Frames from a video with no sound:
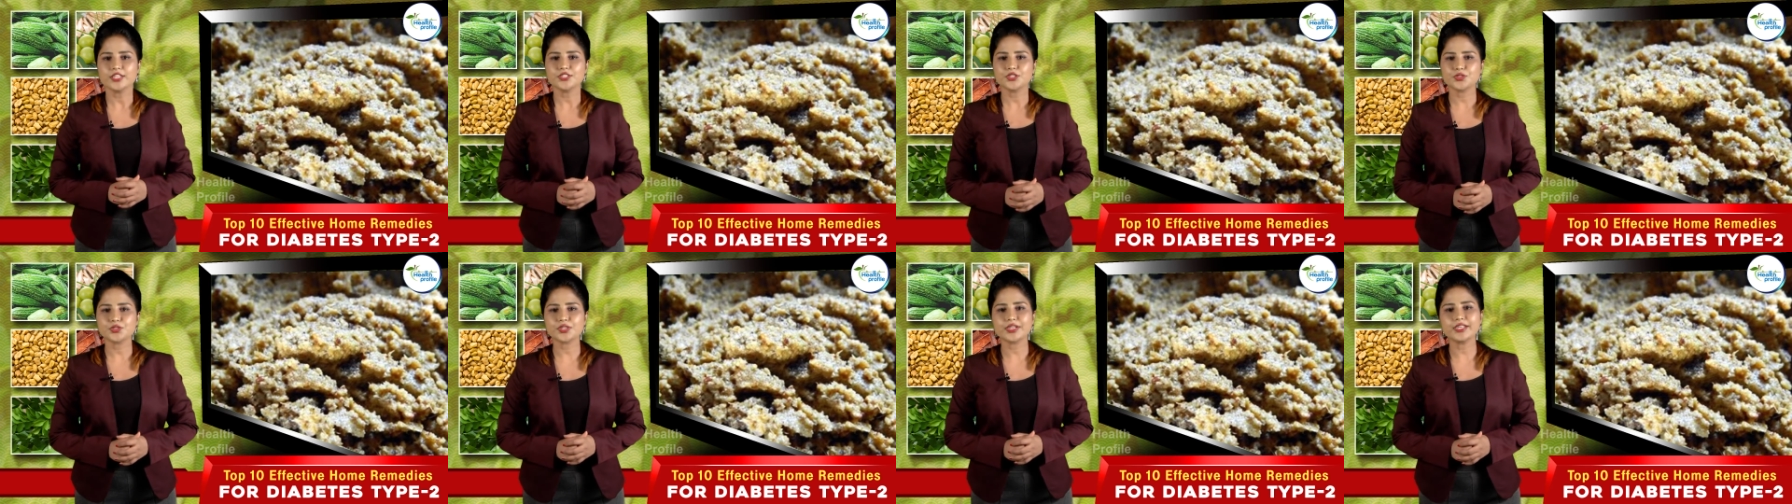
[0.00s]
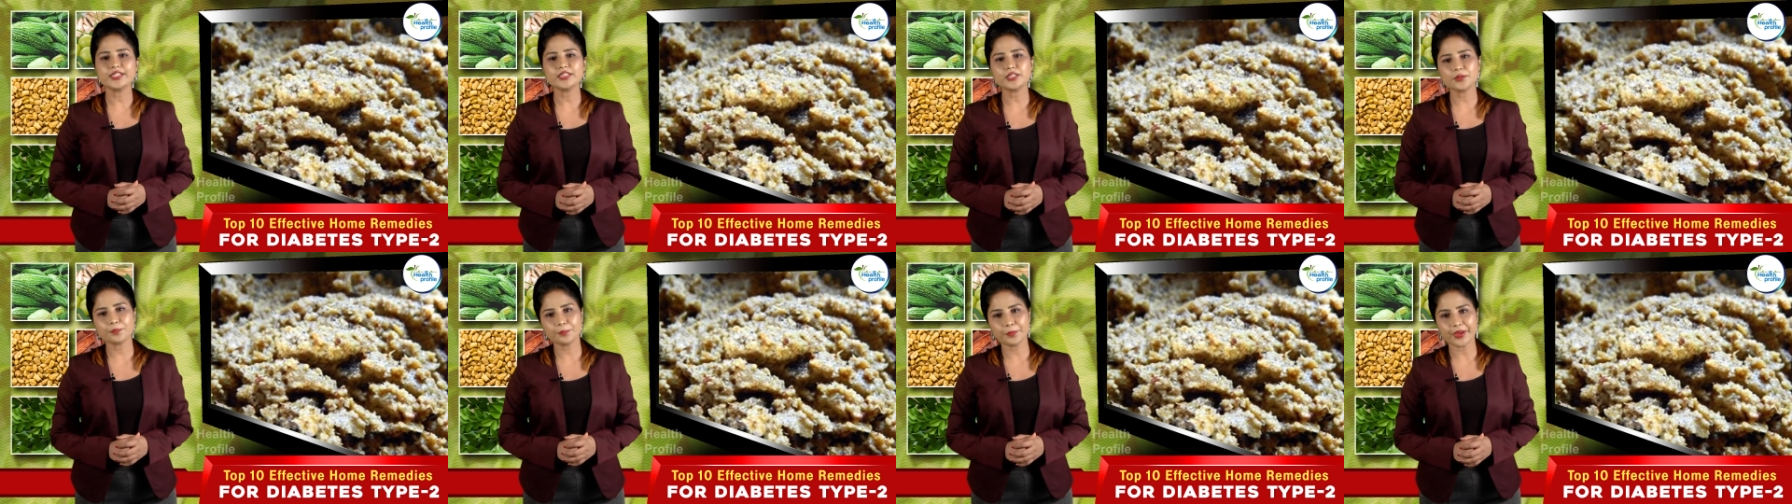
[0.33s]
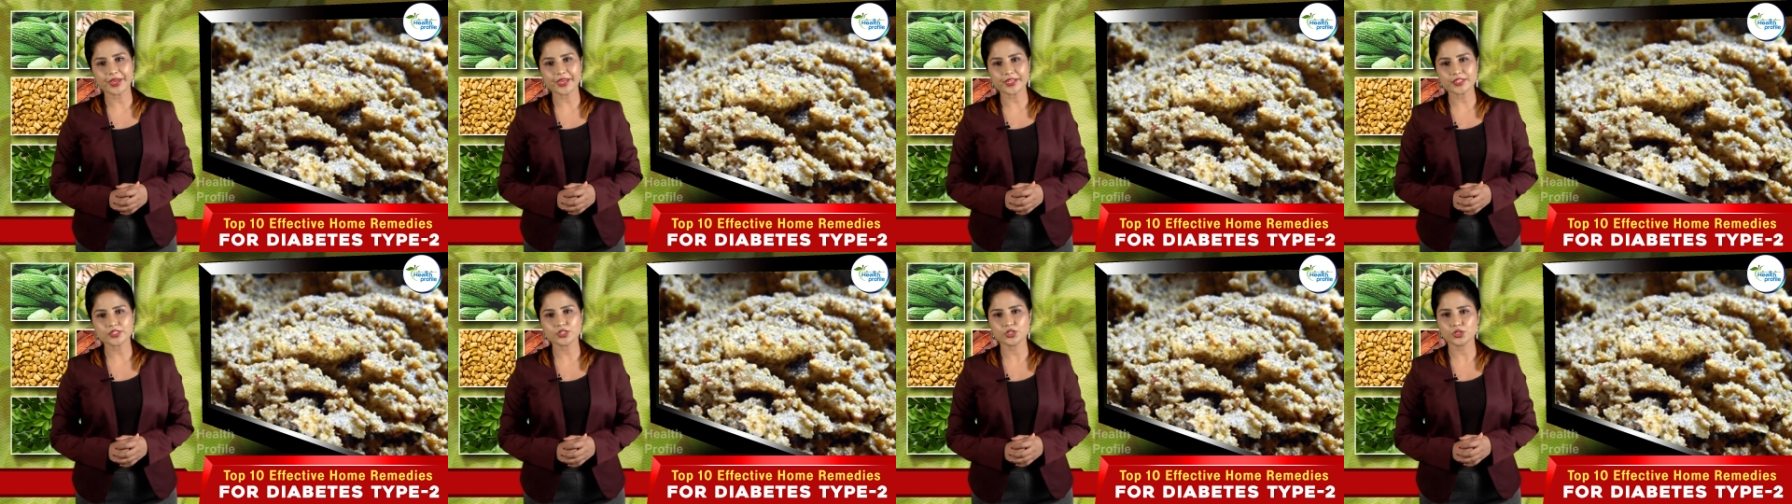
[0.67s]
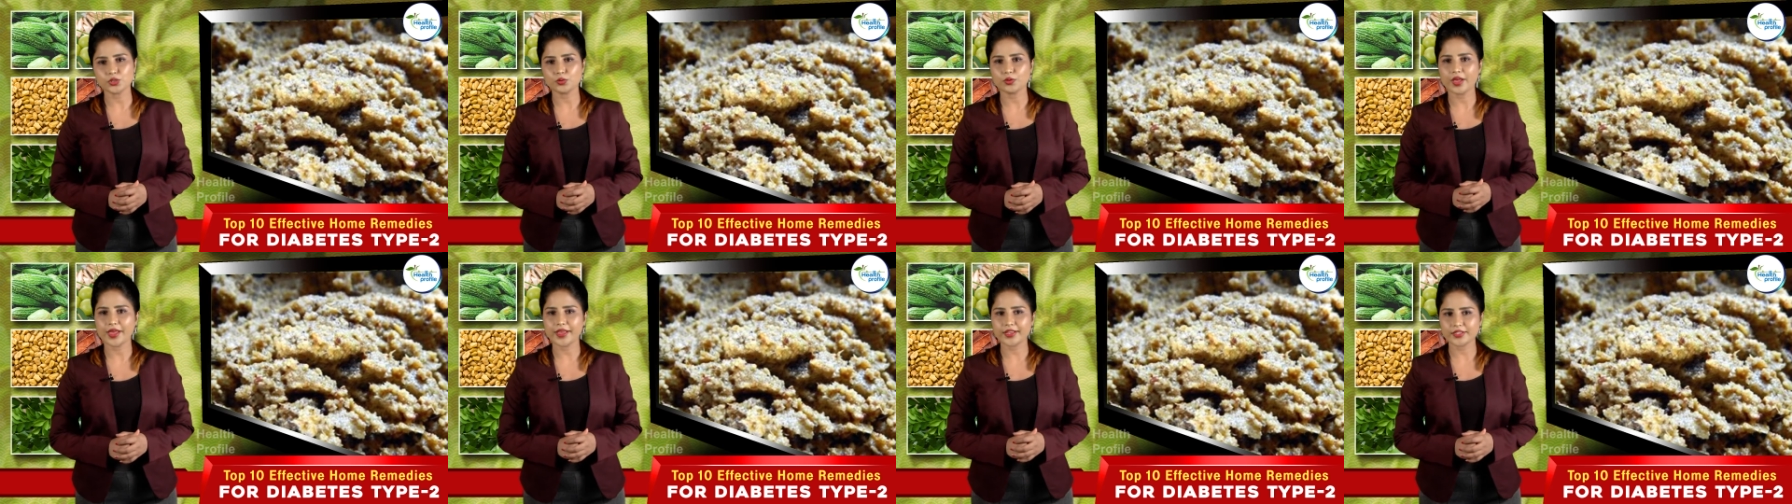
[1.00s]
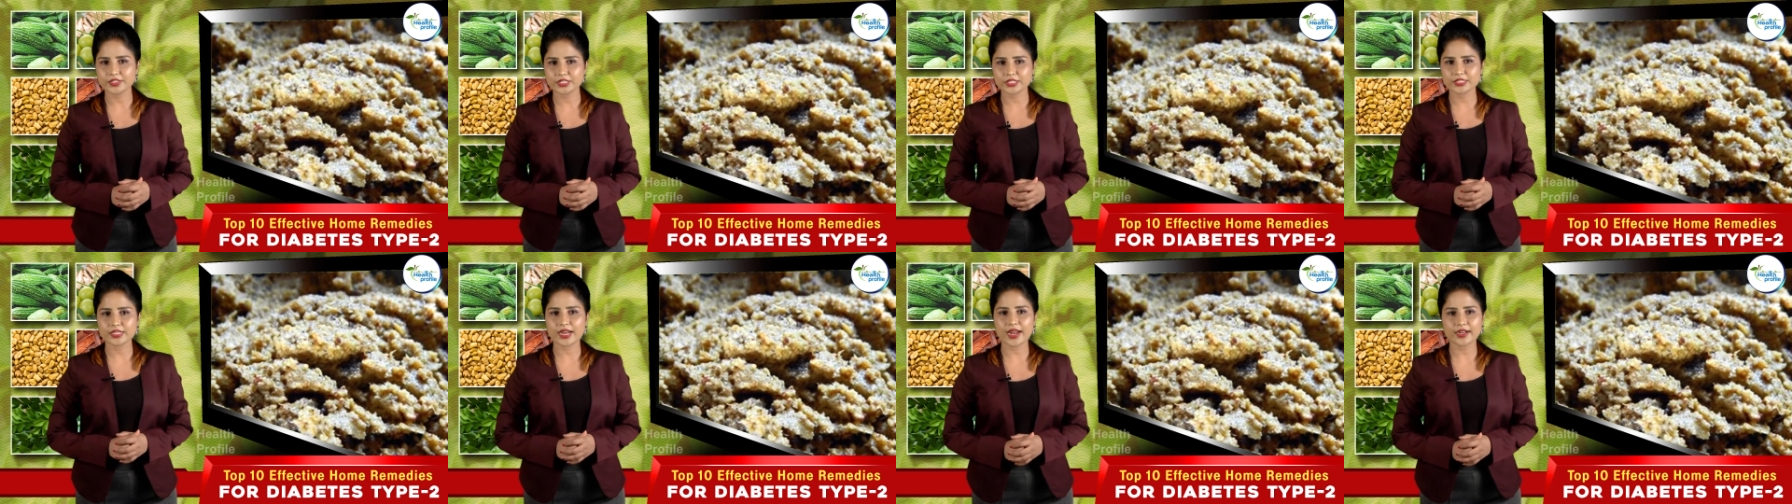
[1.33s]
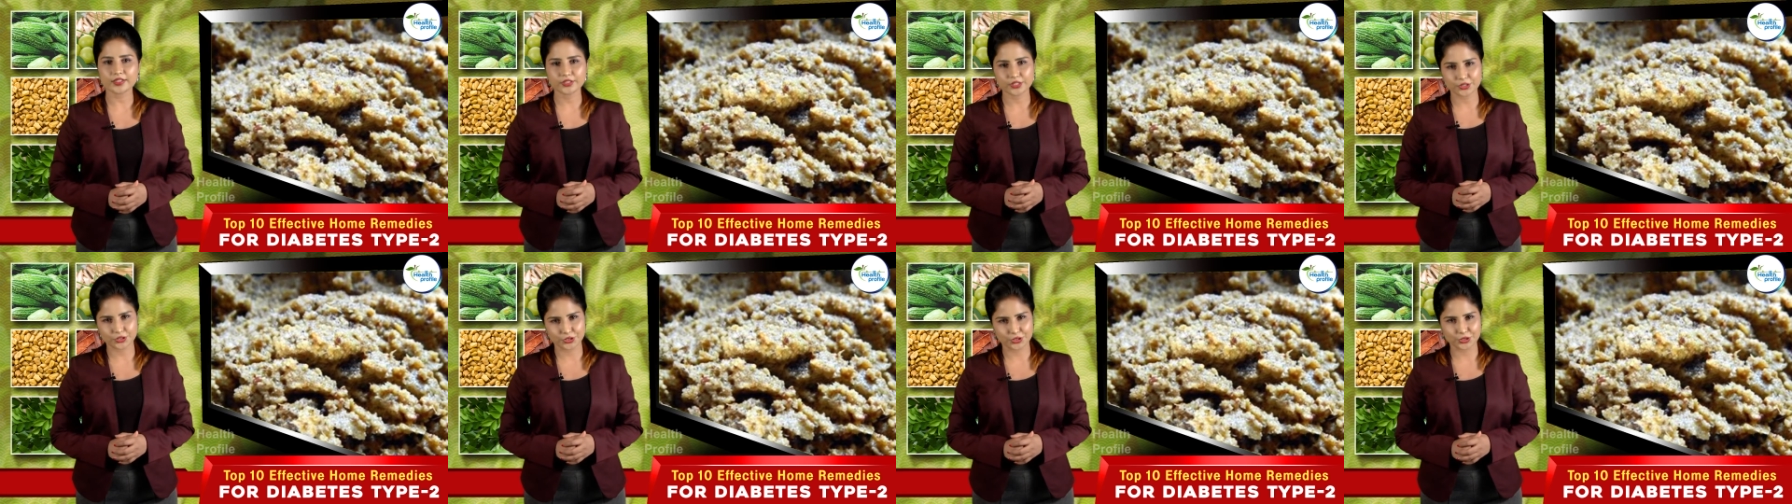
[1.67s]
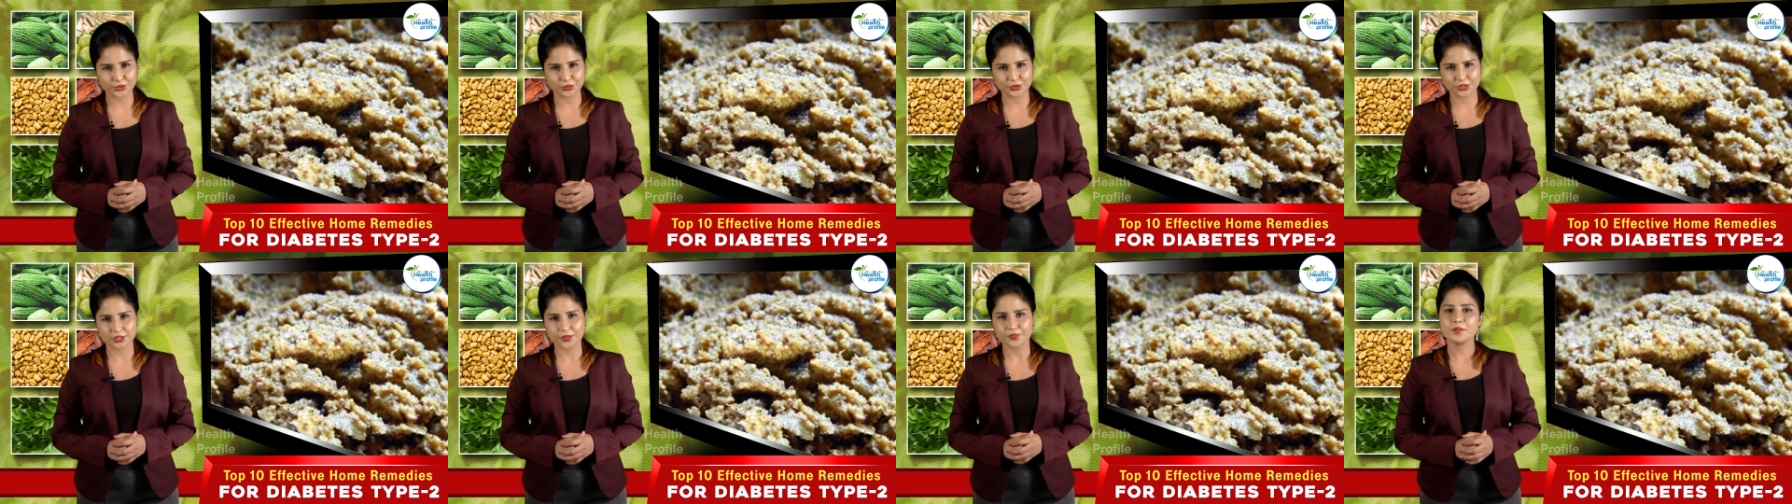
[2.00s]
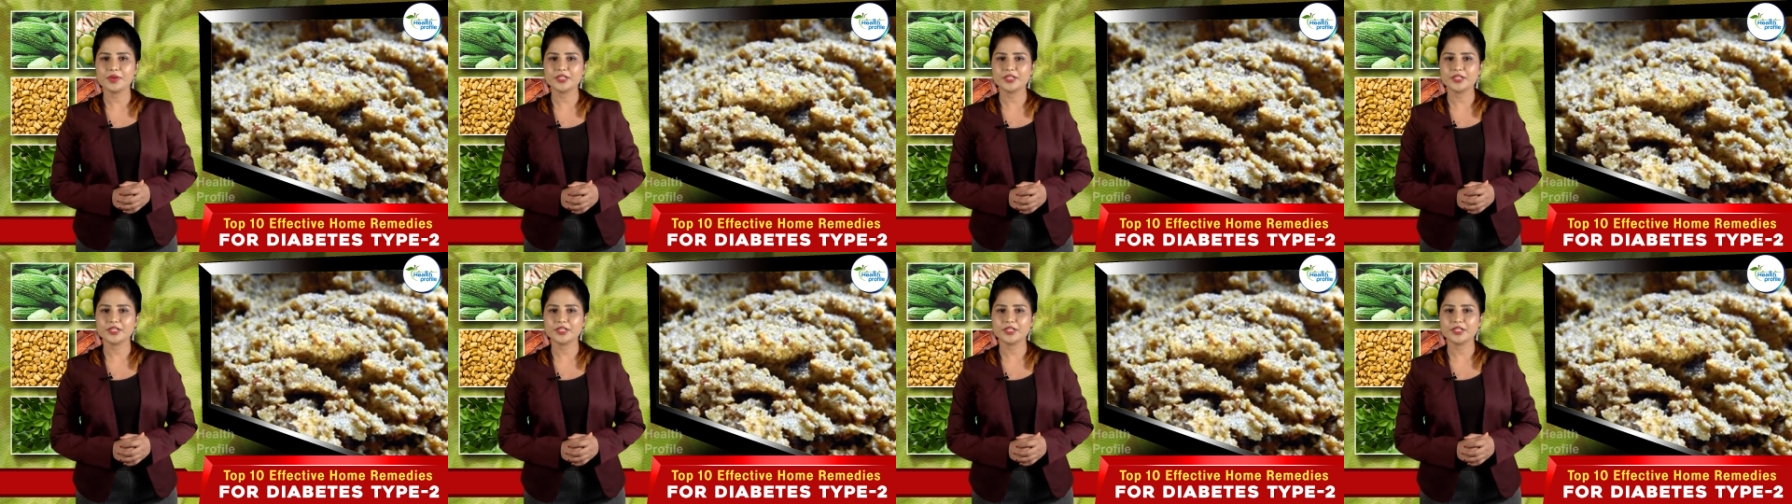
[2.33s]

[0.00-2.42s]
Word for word: Strain the paste to extract the juice.